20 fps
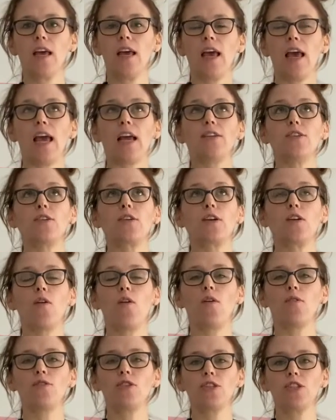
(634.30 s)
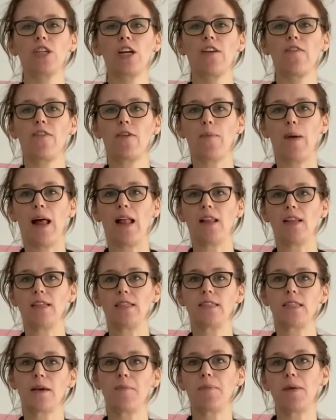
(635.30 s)
and you can hold your chair for
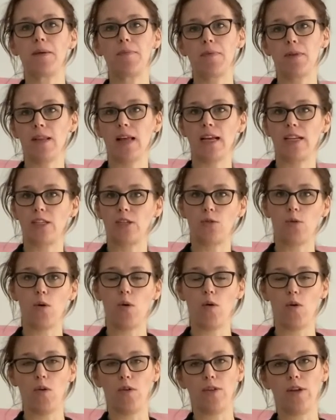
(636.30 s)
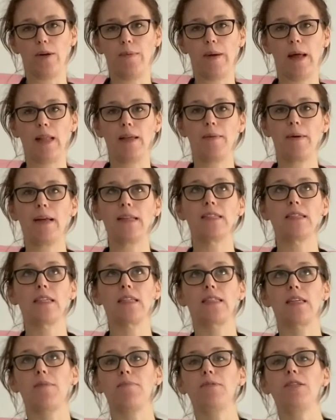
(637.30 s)
balance. Some people like to hold their belly buttons,
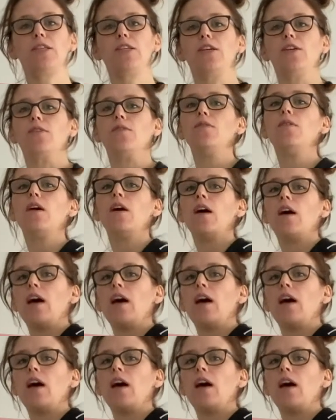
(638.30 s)
it's up to you.